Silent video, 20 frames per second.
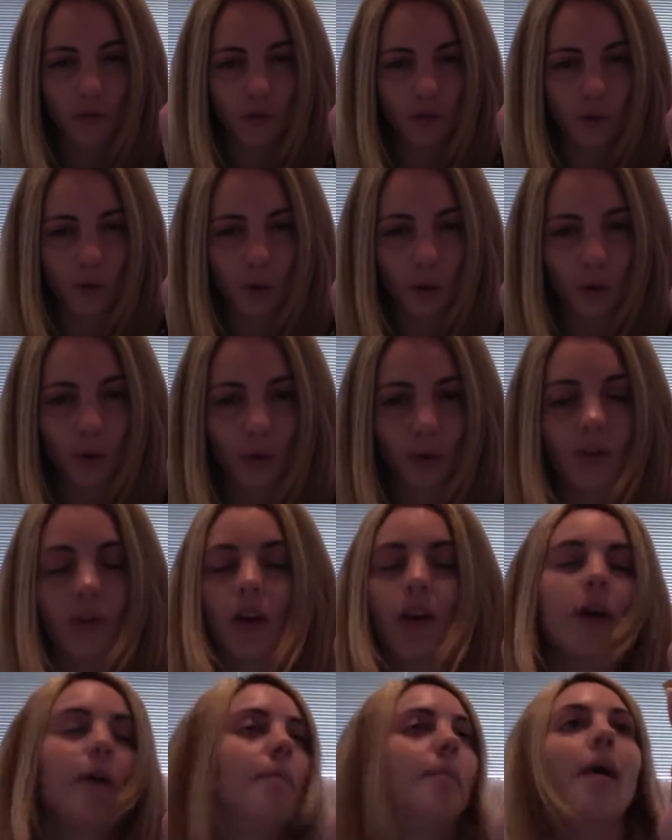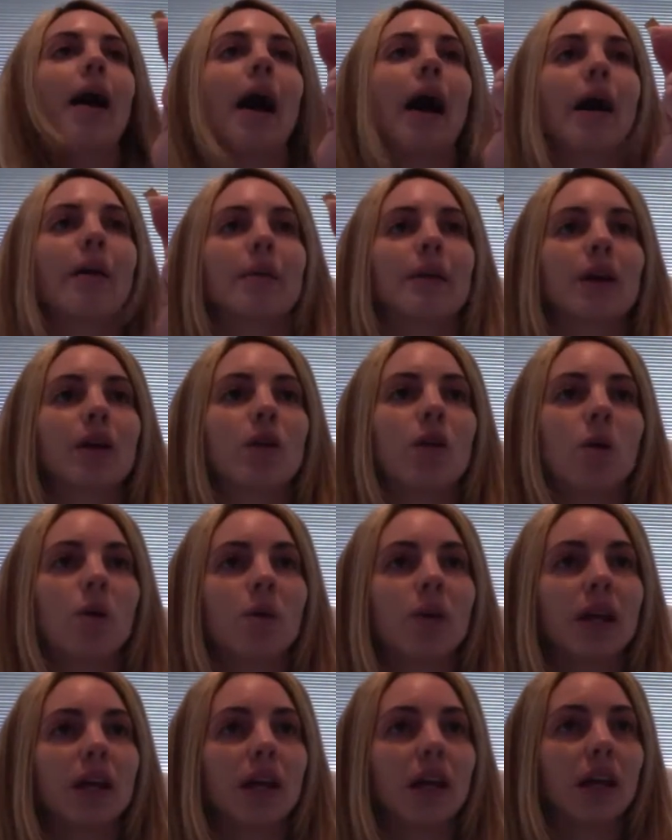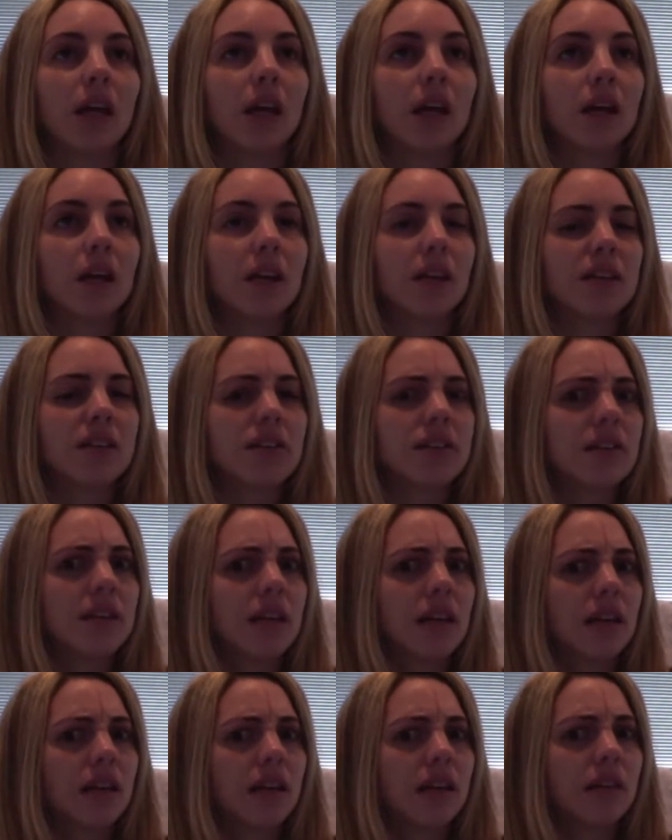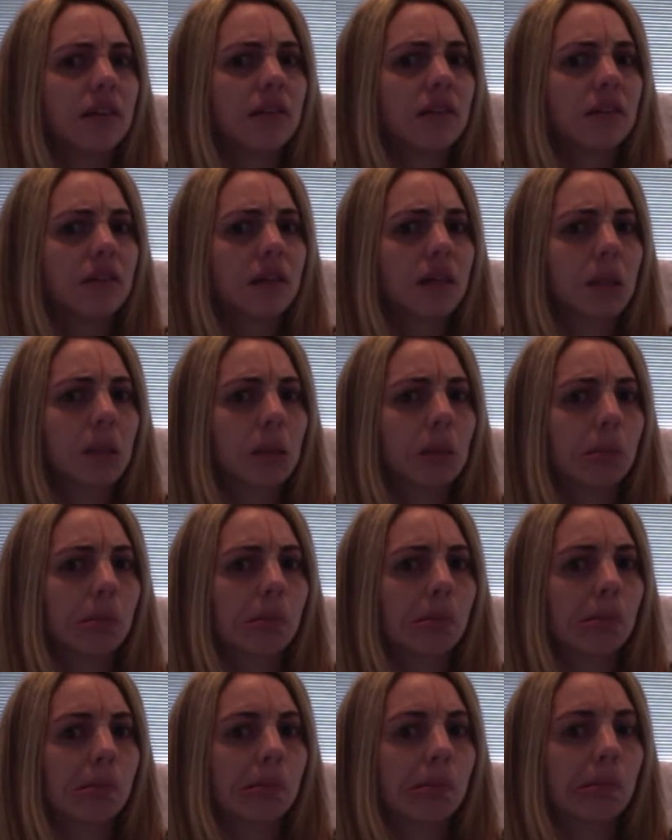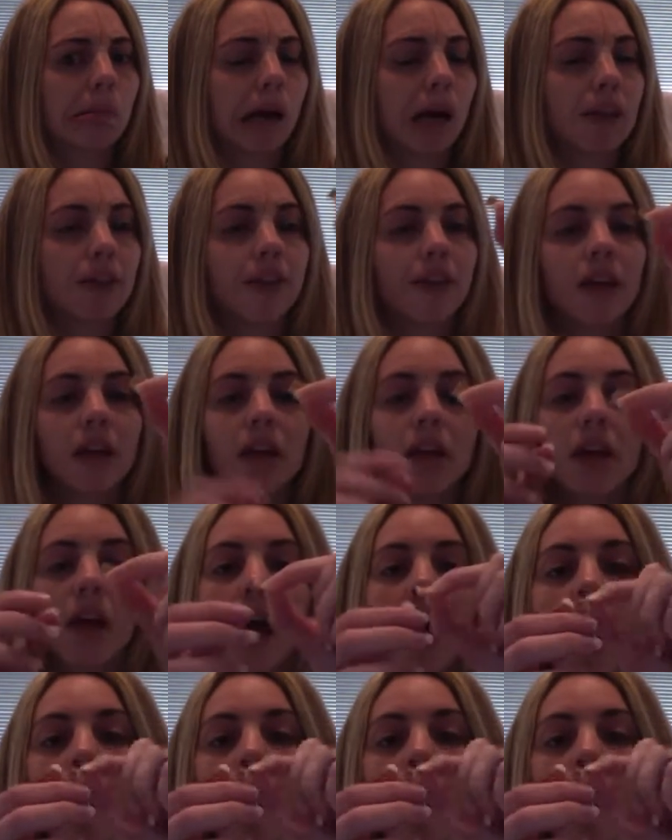Googled them, they're called ear seeds, I think.